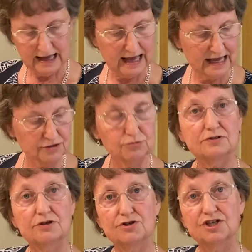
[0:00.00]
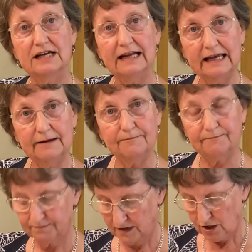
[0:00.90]
and also chili
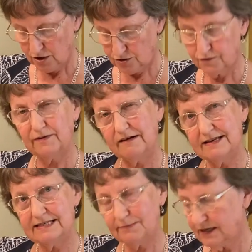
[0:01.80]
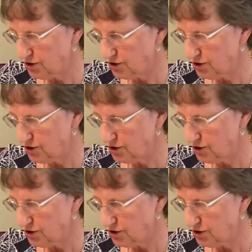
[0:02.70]
do very similar